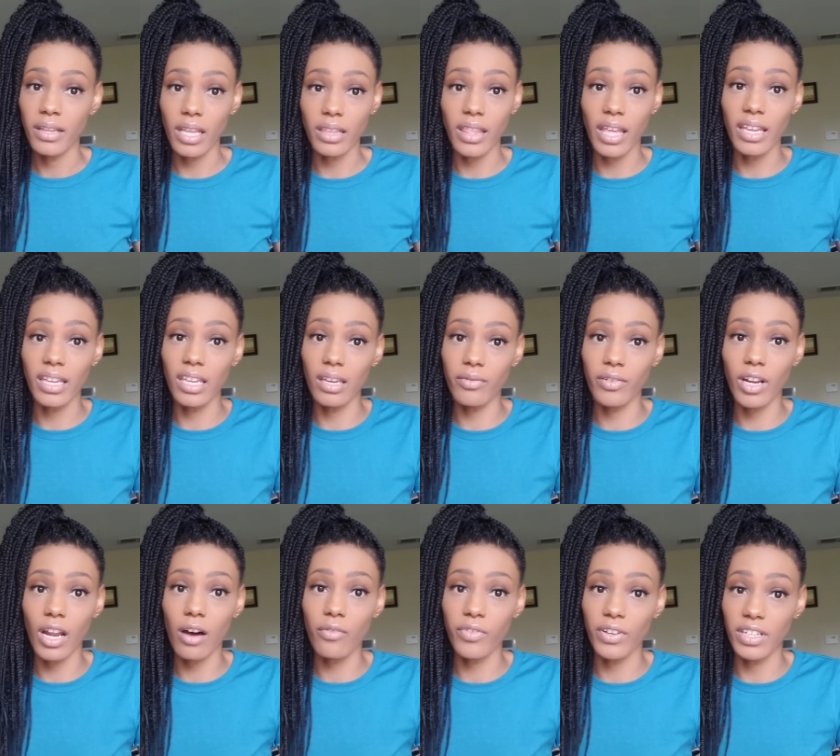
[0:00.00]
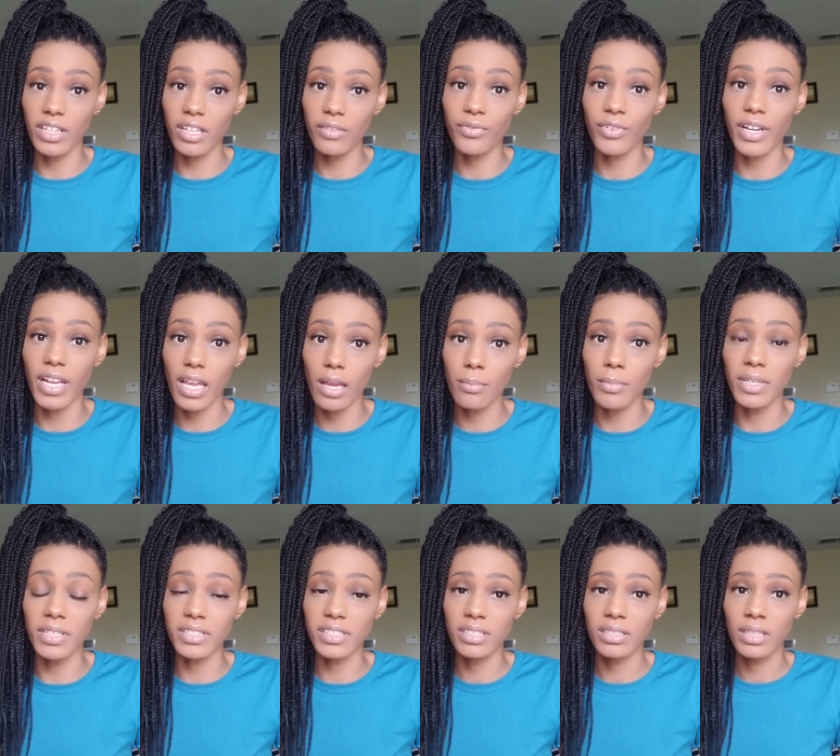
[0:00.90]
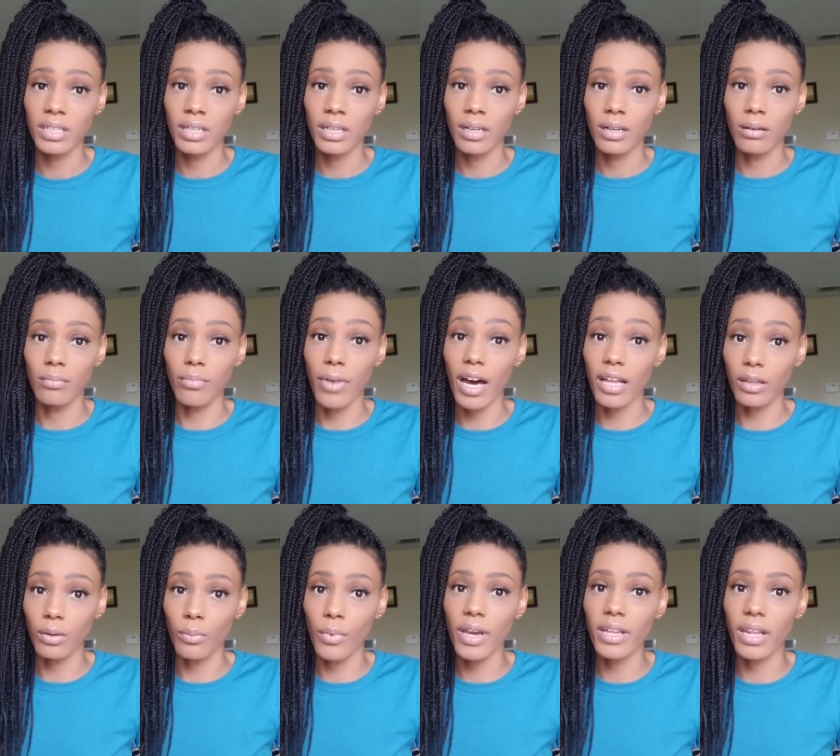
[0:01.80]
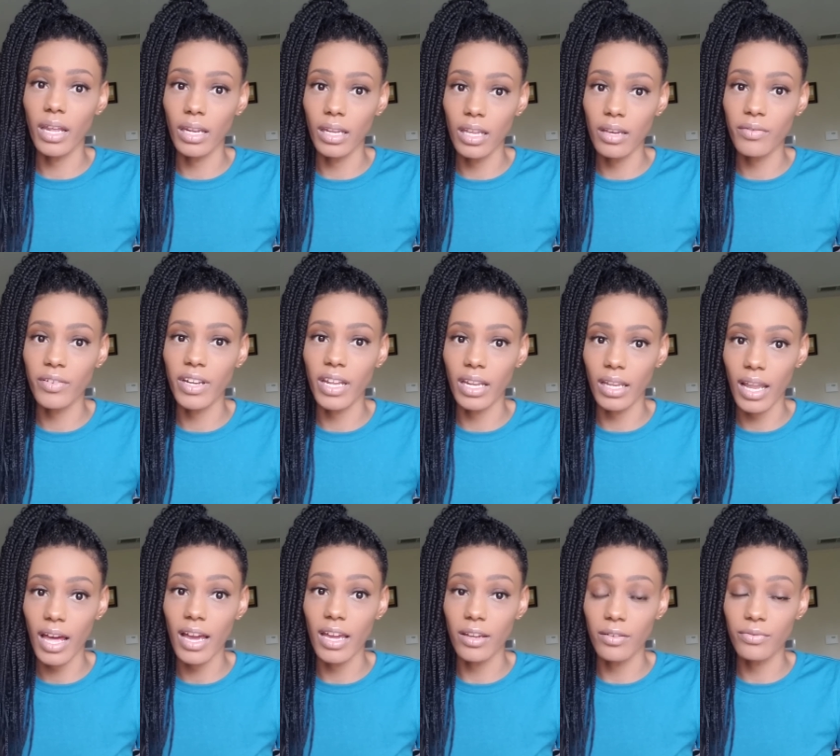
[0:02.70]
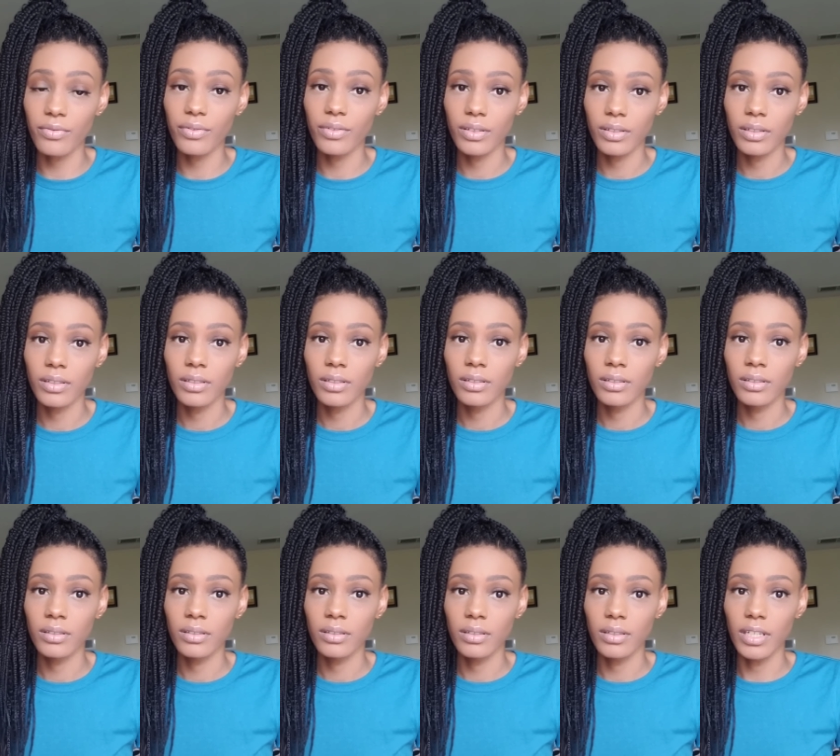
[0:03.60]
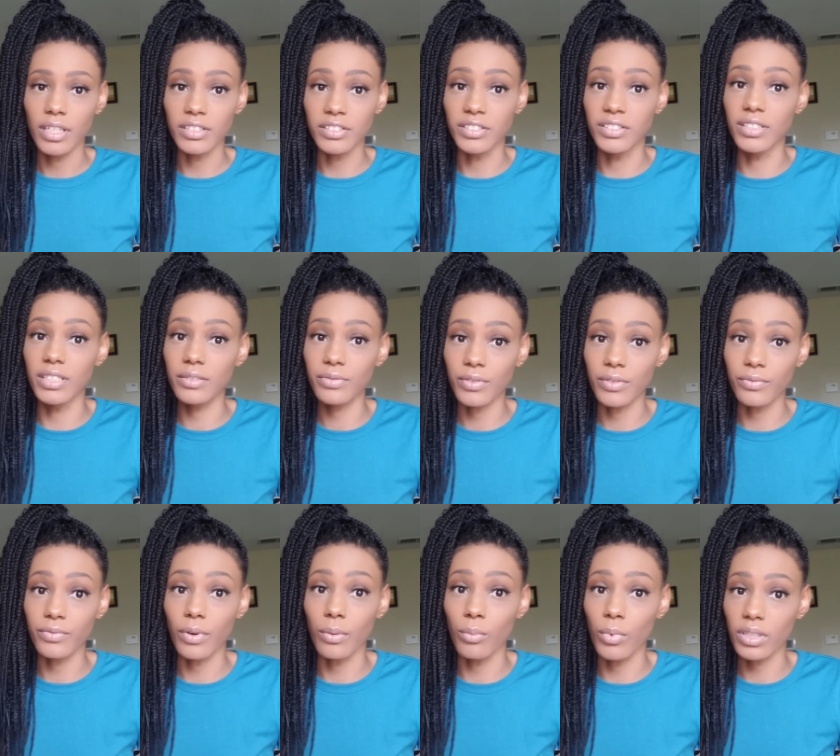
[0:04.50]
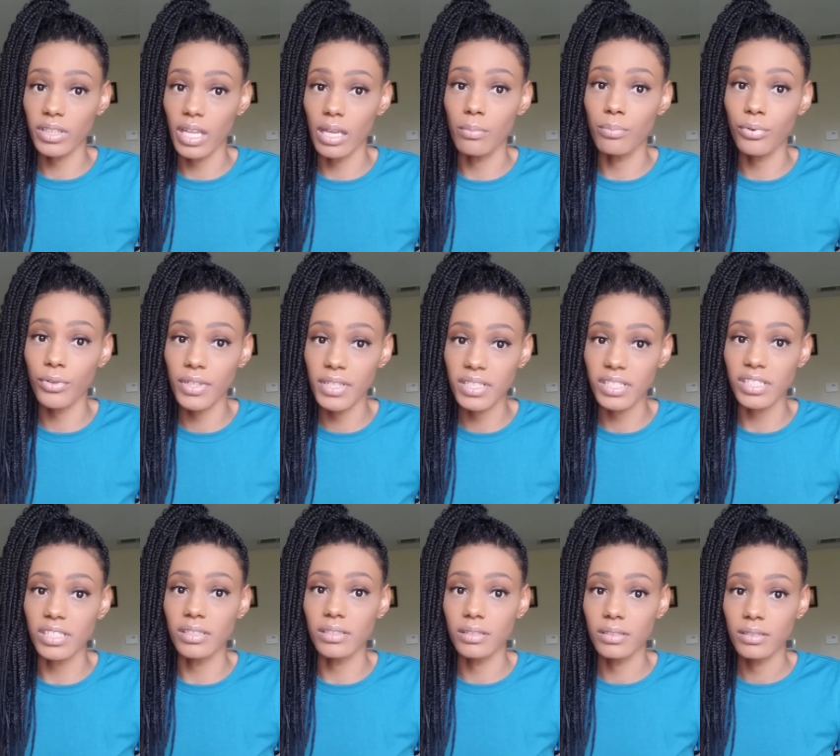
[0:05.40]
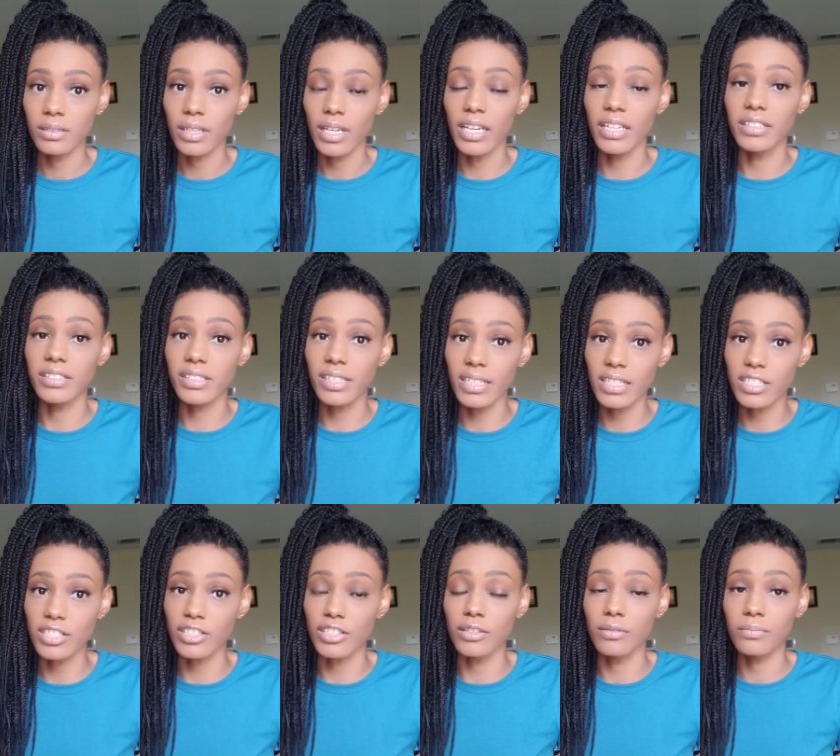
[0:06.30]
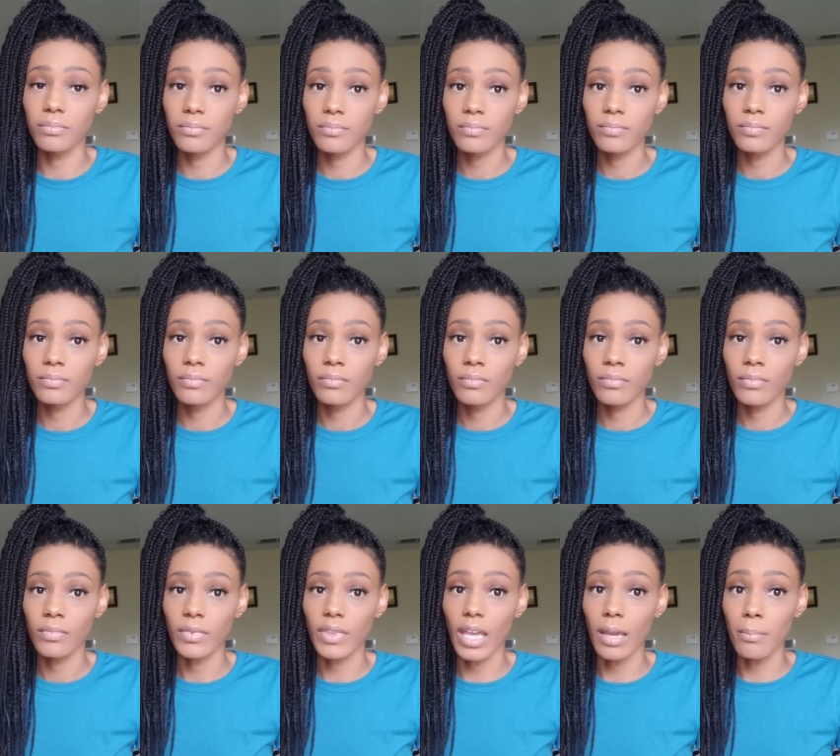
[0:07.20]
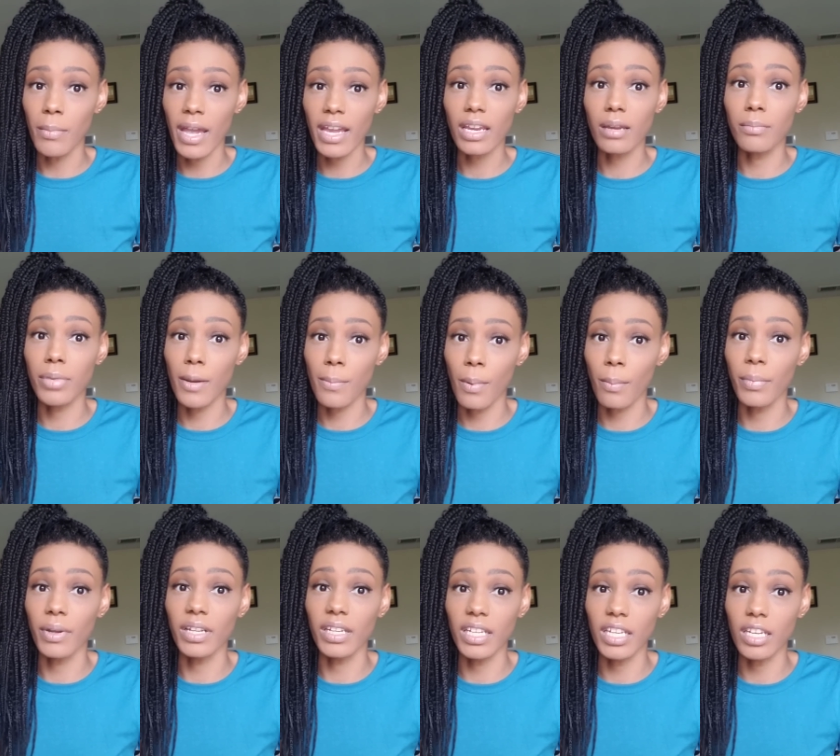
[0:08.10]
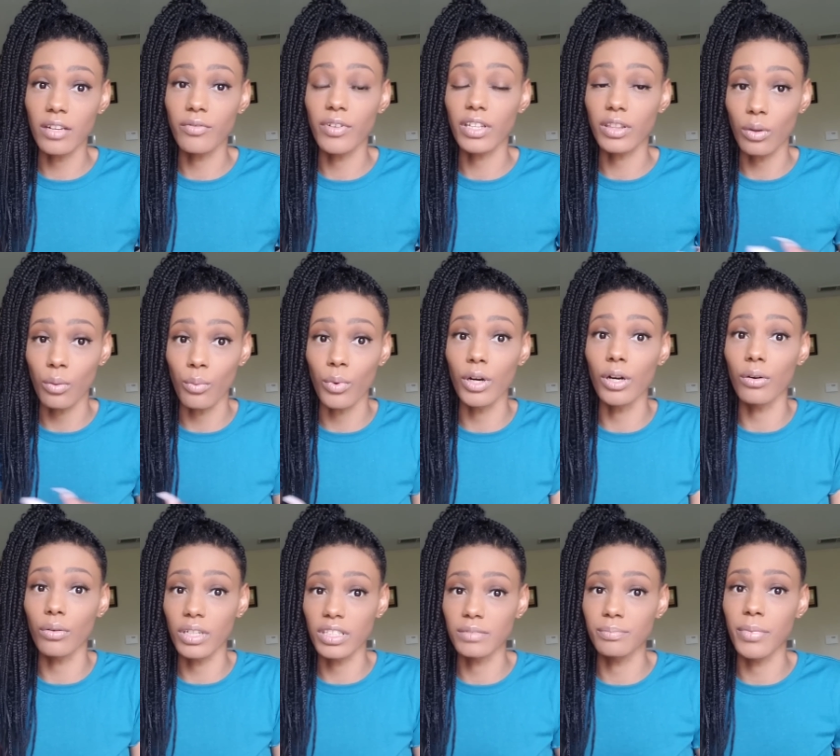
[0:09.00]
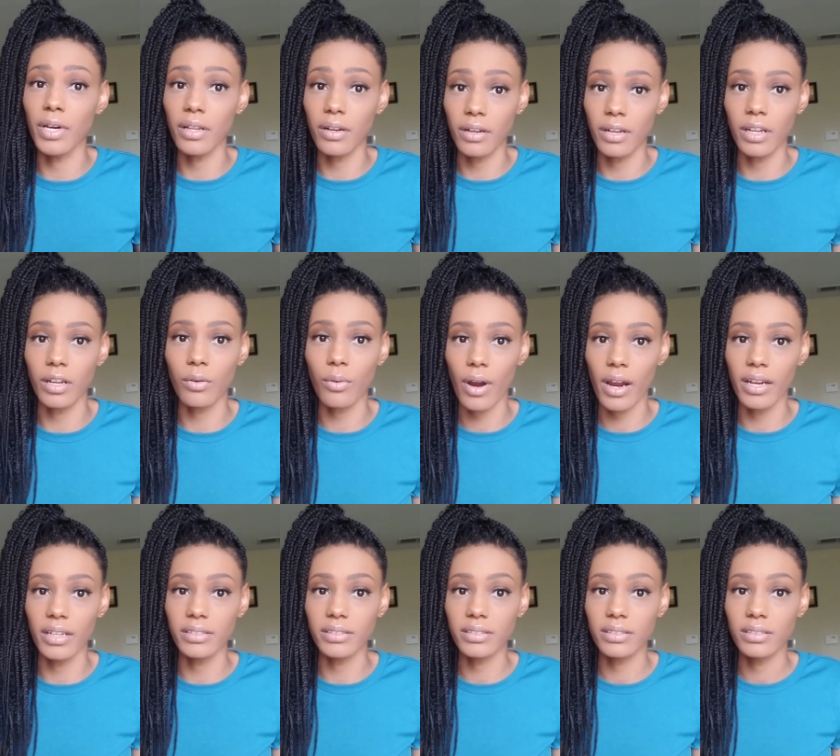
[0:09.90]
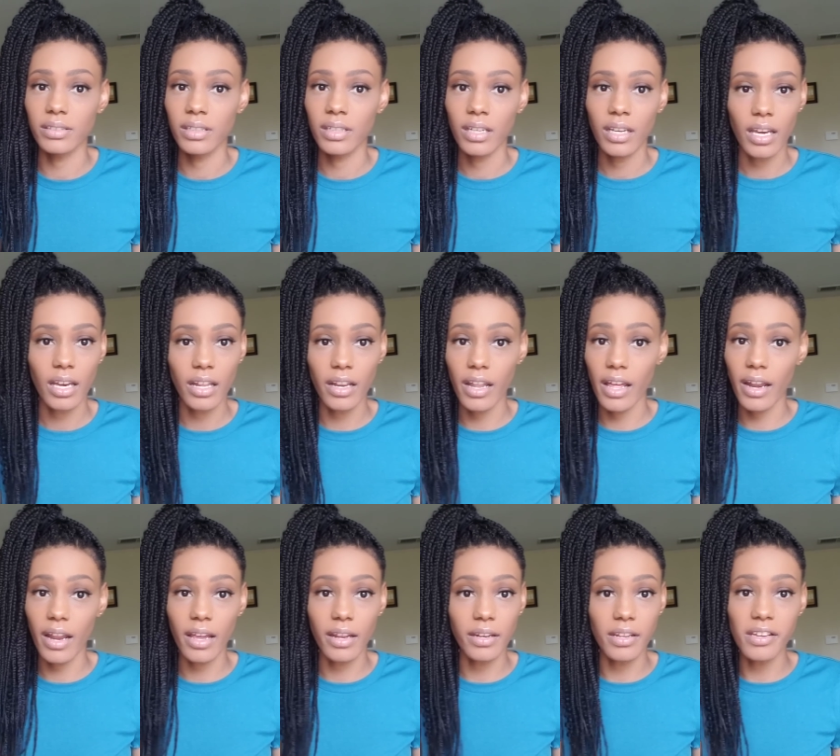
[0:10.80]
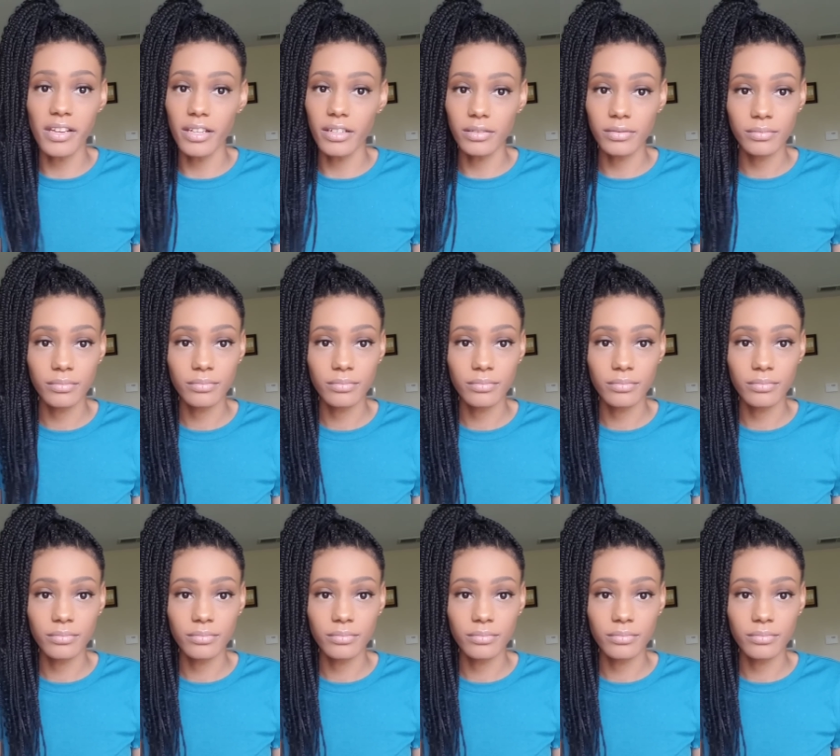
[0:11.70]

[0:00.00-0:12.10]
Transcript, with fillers: that they're giving off a different image. By the way they live in their life is different from what they preaching and teaching. They making people believe that the world is better than Christ. And that ain't it.